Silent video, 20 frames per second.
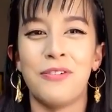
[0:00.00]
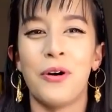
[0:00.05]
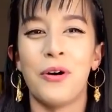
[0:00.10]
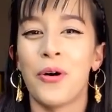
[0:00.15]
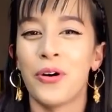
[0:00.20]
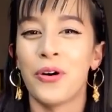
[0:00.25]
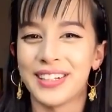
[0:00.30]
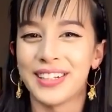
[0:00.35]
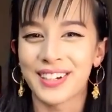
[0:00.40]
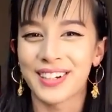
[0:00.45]

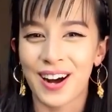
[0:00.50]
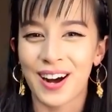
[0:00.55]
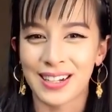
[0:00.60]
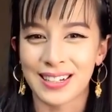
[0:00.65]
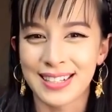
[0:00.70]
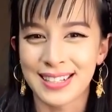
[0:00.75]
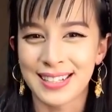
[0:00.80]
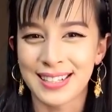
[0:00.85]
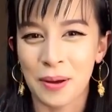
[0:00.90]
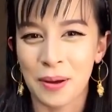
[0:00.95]
foreign
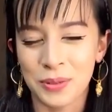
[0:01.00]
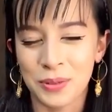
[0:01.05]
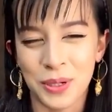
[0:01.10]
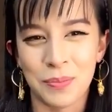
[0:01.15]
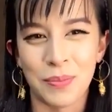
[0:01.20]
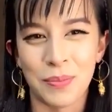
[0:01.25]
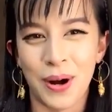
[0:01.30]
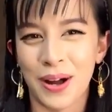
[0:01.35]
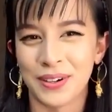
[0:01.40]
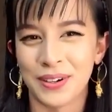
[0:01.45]
concept to
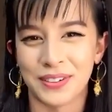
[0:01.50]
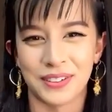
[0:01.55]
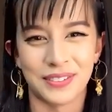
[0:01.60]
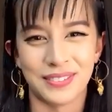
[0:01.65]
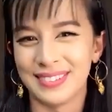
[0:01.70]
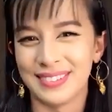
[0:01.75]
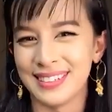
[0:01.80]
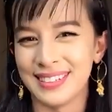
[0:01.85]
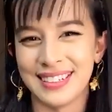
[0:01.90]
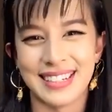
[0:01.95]
modern
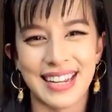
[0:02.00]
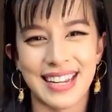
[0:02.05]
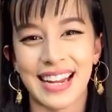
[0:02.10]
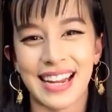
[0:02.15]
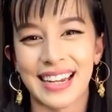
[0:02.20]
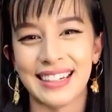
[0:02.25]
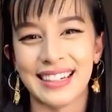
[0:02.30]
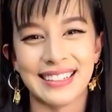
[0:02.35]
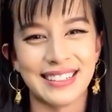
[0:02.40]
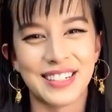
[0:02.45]

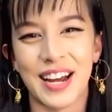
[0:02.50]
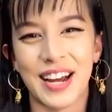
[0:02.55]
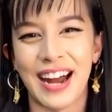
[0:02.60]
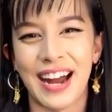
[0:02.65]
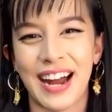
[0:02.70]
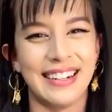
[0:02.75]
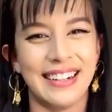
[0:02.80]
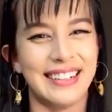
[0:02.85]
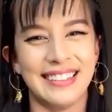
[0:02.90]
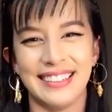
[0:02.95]
day
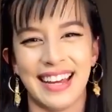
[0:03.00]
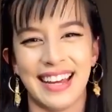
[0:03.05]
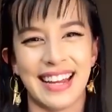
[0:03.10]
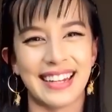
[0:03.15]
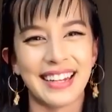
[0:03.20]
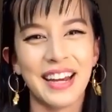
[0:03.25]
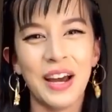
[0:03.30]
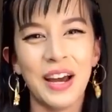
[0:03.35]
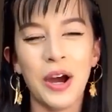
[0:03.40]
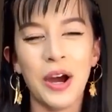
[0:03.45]
China, like,